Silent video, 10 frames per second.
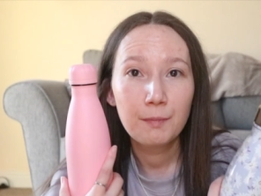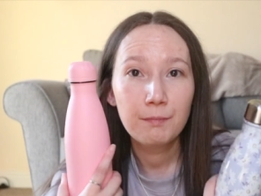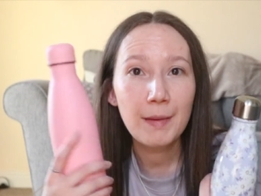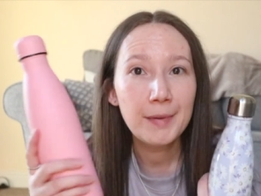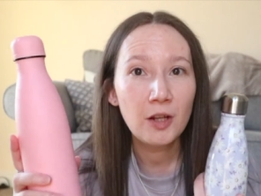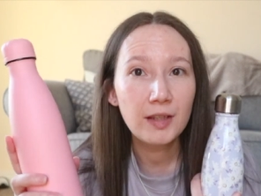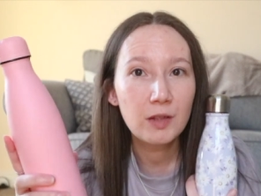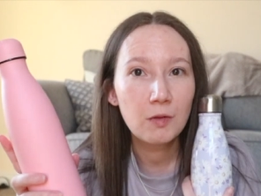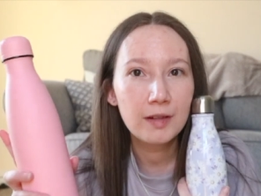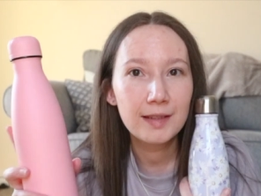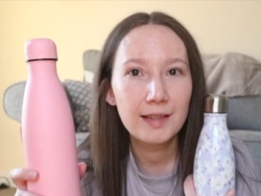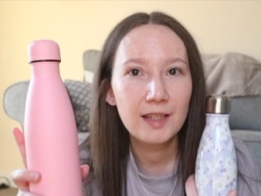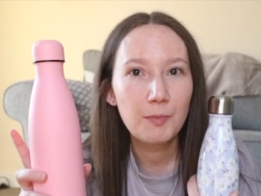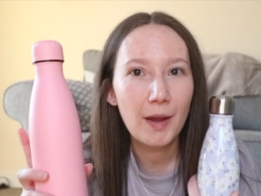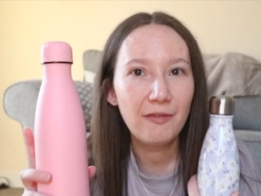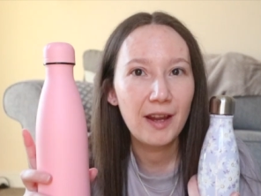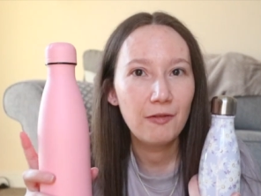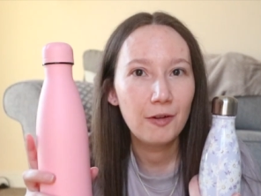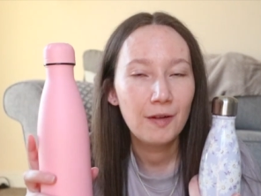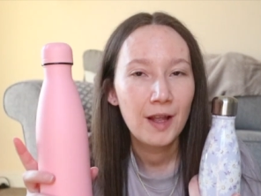Maybe not this one because this is my
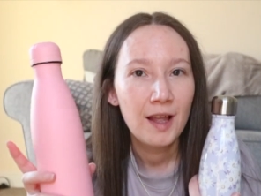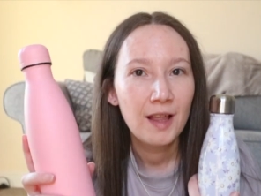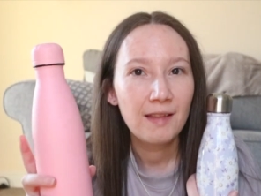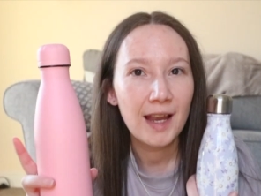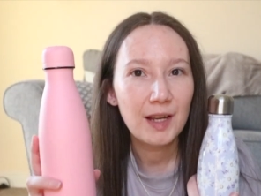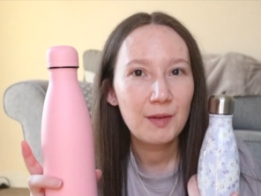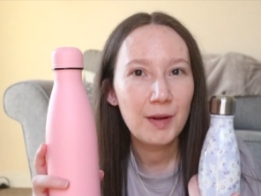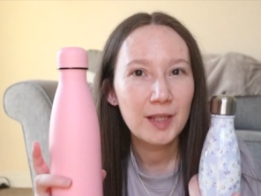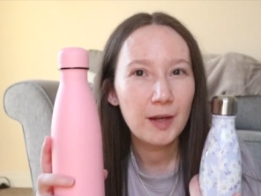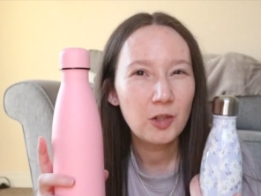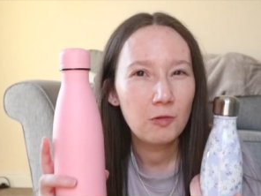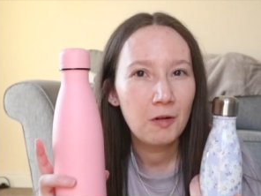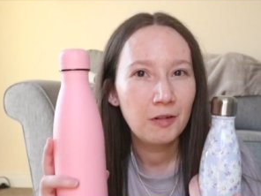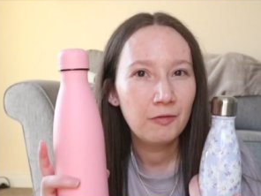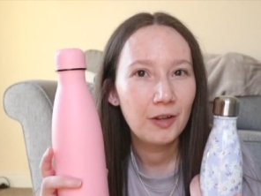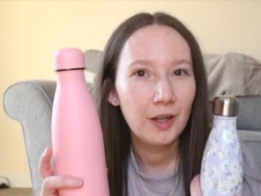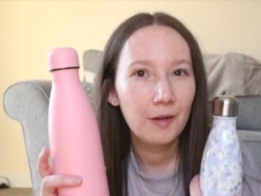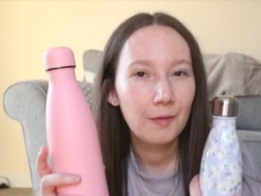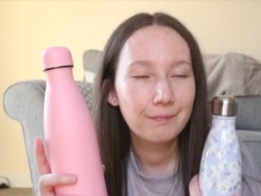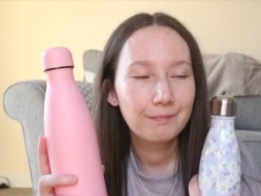favourite, like my special one
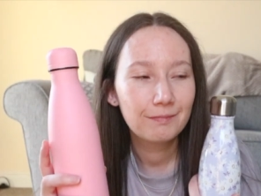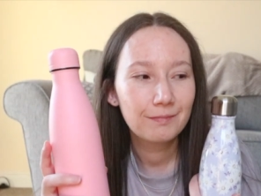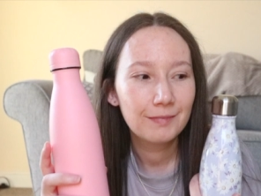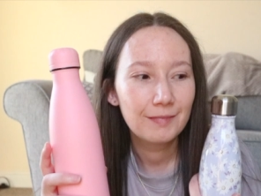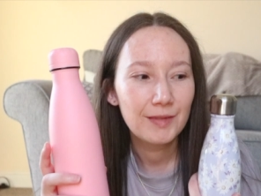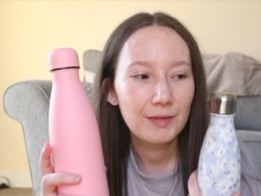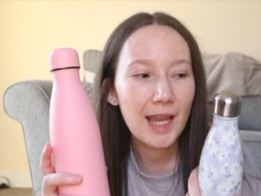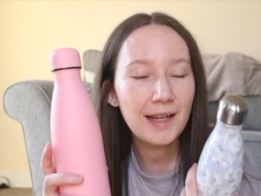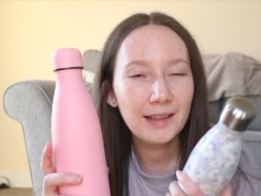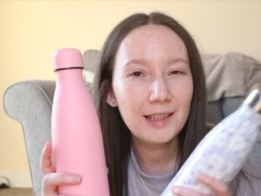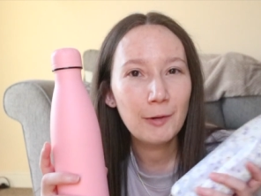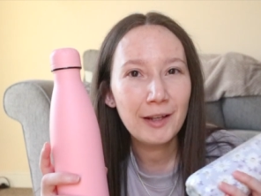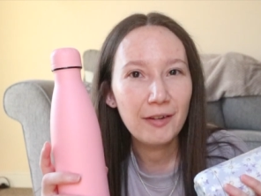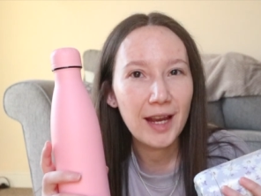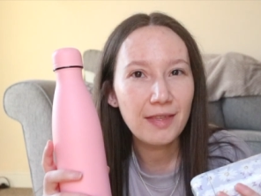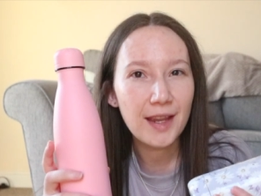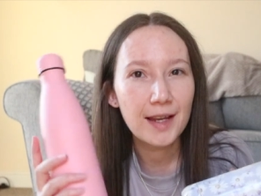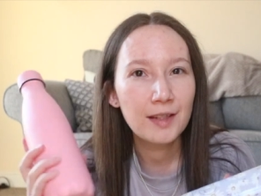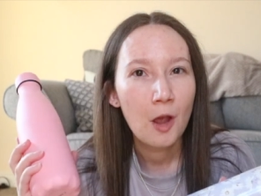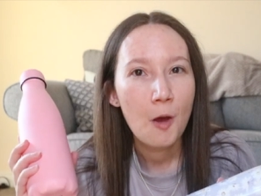for technically when I forget
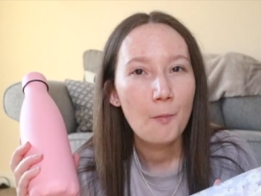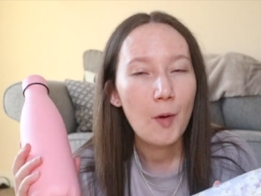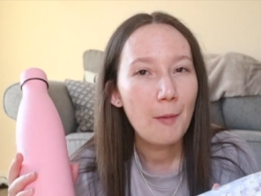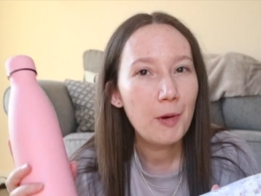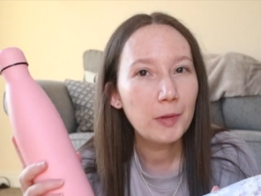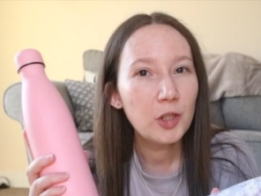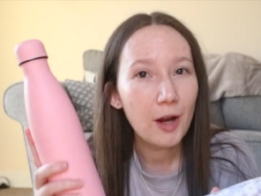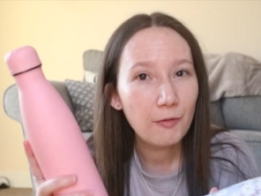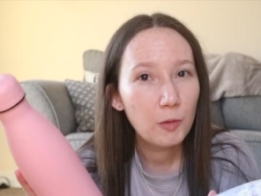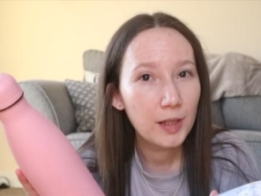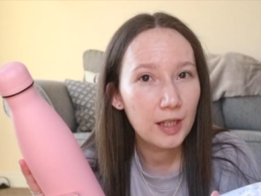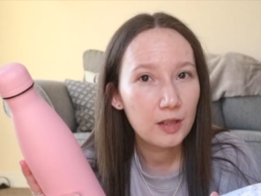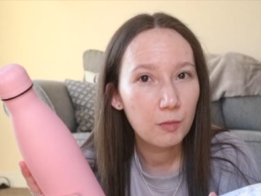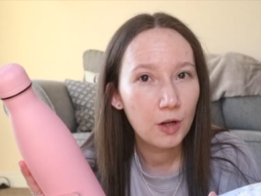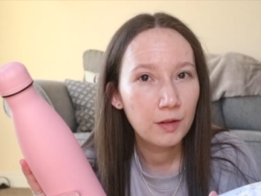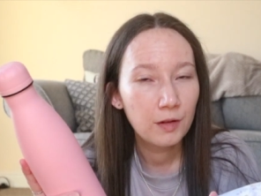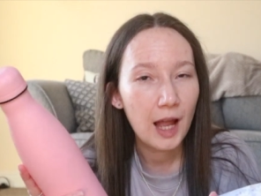this, but I'll probably travel with this one.